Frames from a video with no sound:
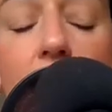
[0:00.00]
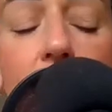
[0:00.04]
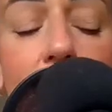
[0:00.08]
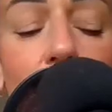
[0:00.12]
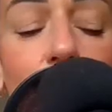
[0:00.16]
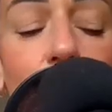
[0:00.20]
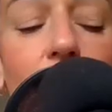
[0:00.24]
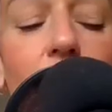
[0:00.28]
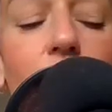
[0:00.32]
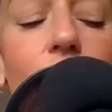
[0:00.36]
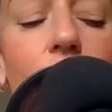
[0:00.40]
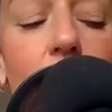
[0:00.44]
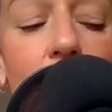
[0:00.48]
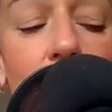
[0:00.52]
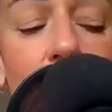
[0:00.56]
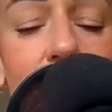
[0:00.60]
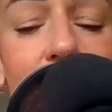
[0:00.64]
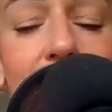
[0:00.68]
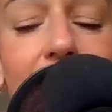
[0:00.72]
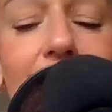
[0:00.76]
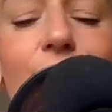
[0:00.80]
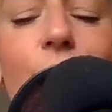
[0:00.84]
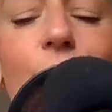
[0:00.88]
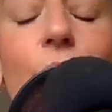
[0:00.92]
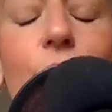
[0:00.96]
our
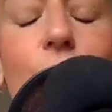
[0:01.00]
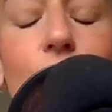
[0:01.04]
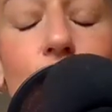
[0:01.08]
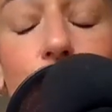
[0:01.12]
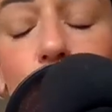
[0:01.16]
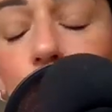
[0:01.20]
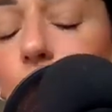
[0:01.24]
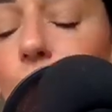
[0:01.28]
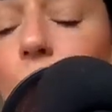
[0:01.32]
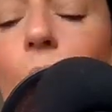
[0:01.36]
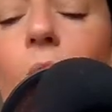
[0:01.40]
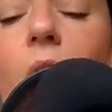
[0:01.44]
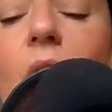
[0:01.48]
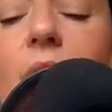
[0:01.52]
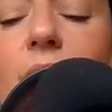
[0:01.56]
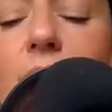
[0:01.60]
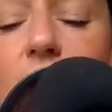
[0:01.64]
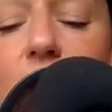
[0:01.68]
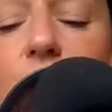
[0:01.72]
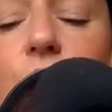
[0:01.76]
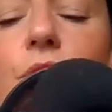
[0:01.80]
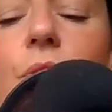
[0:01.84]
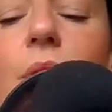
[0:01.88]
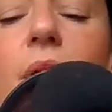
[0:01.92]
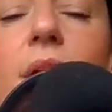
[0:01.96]
content, you want to
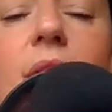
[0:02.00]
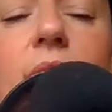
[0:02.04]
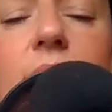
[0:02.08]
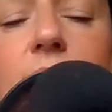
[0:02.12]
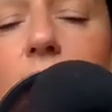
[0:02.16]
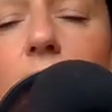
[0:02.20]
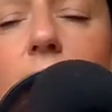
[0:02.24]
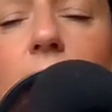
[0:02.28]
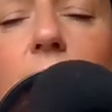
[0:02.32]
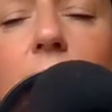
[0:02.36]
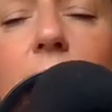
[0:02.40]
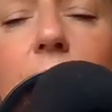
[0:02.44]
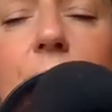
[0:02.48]
join the summer